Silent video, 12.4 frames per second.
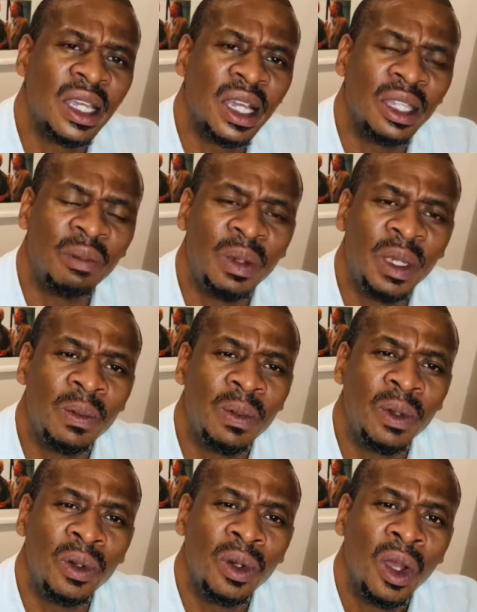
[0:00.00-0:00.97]
are the
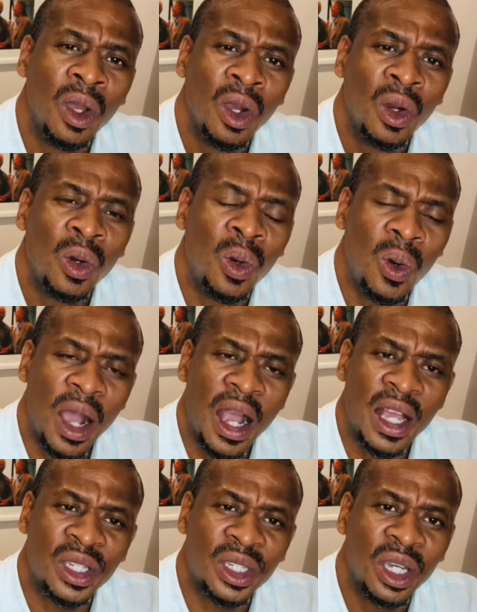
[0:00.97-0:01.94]
people who
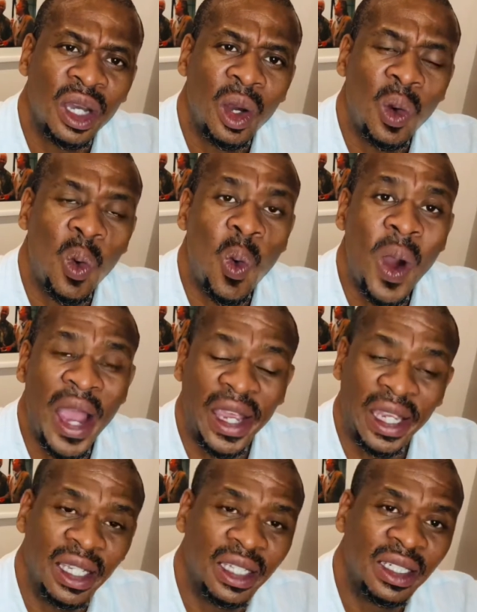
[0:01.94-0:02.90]
ask why.
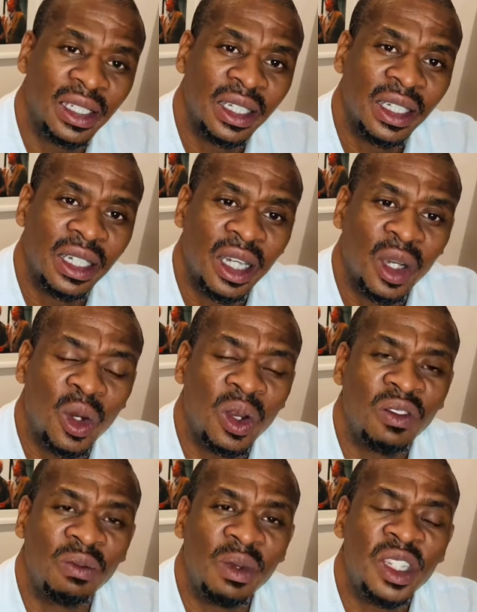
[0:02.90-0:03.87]

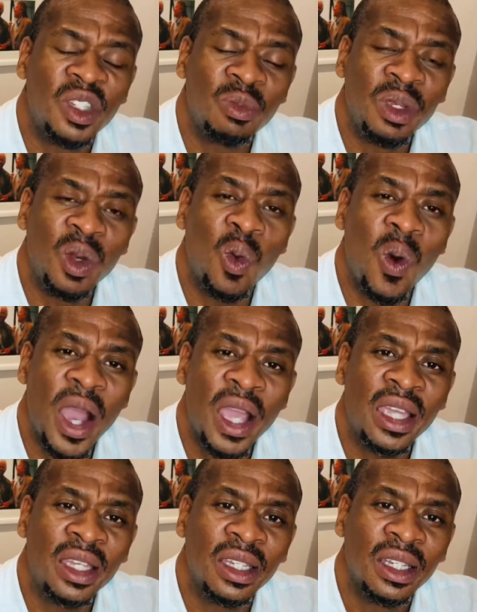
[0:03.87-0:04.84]
Convince me why,
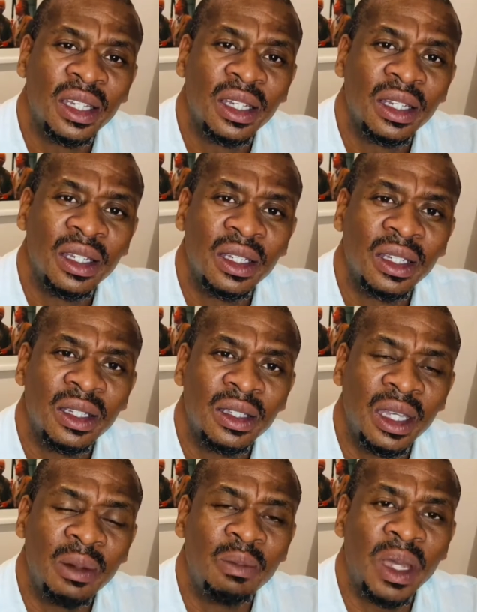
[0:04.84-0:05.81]

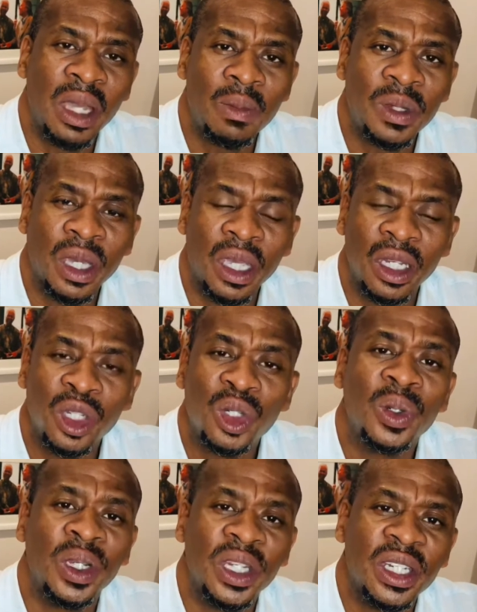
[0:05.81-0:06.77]
then perhaps I can
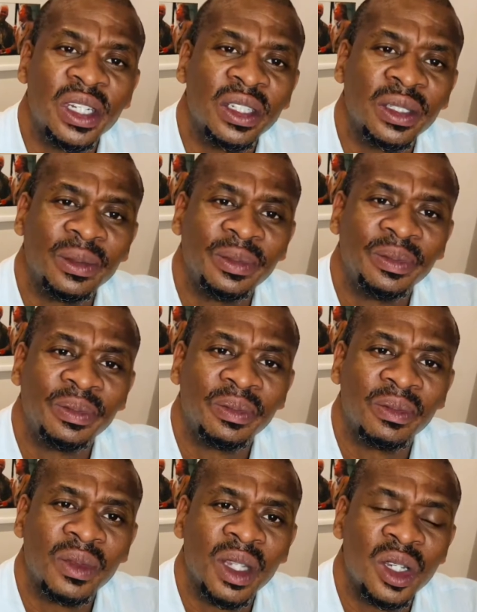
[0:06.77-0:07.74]
do it.
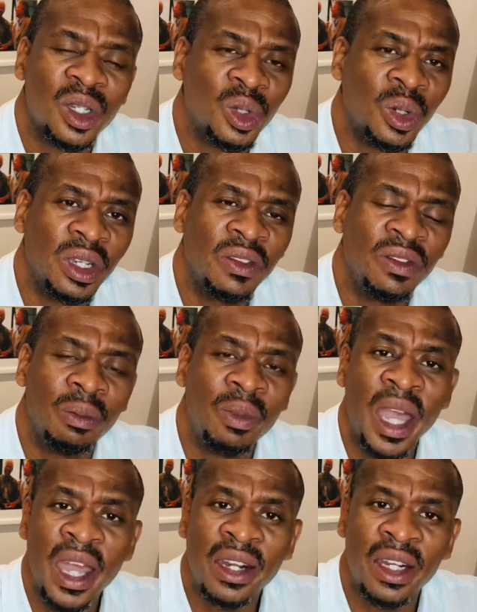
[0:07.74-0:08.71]
So if the
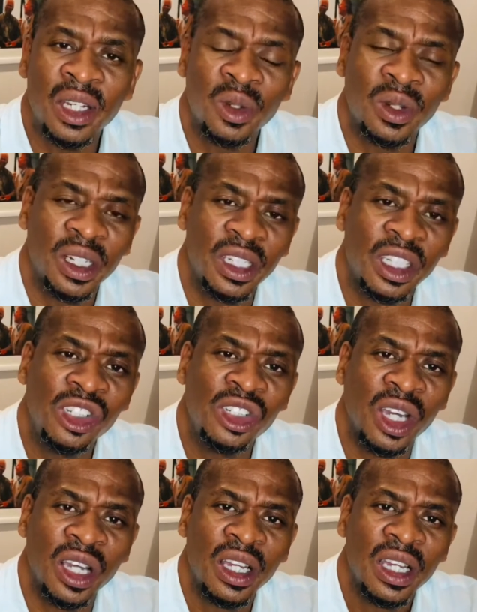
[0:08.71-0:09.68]
parent or teacher
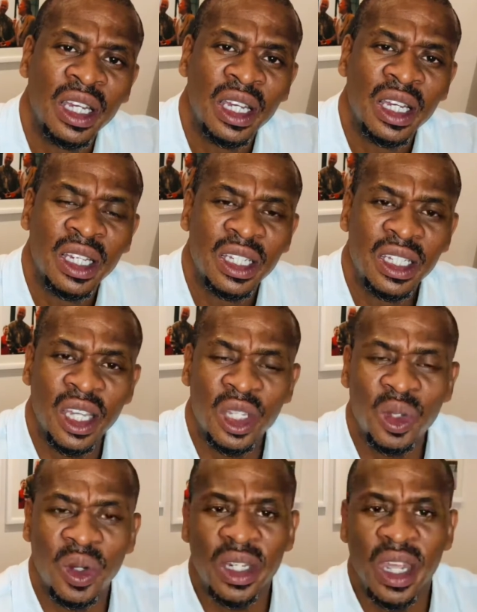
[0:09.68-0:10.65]
does
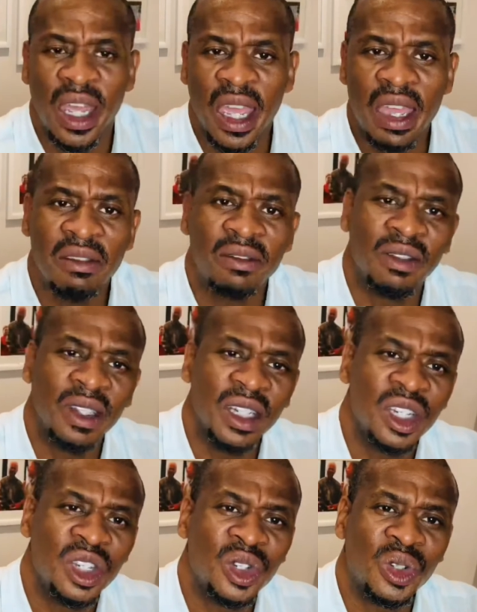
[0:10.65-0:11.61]
not have
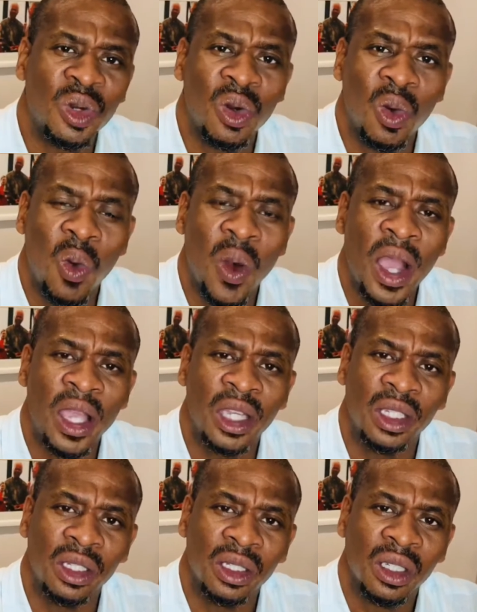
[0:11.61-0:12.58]
a strong why
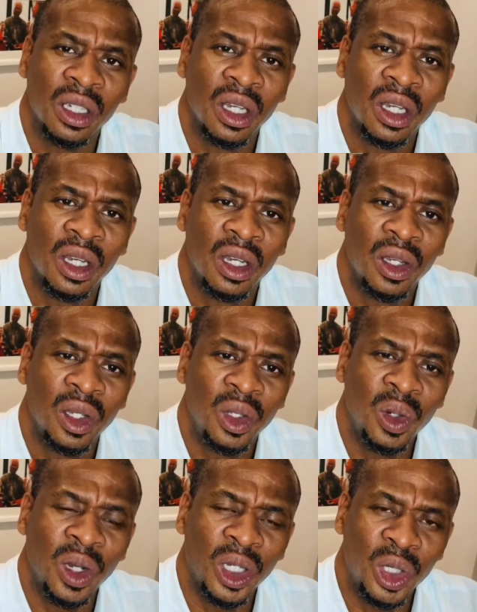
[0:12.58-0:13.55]

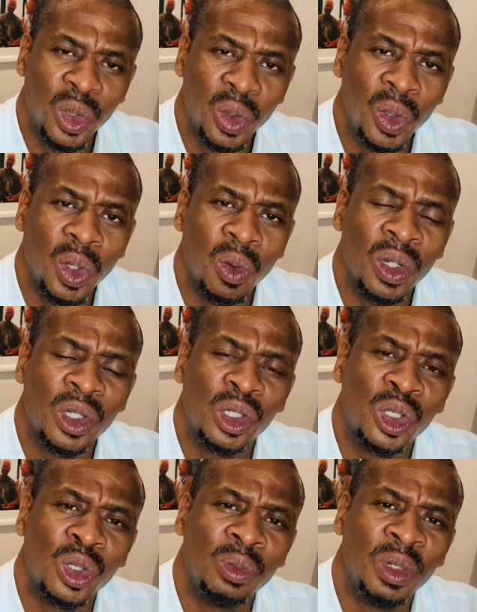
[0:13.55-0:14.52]
you are doing what you
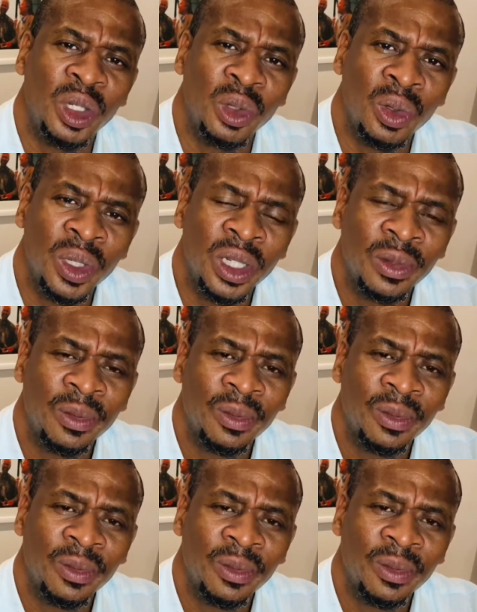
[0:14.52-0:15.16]
should be doing,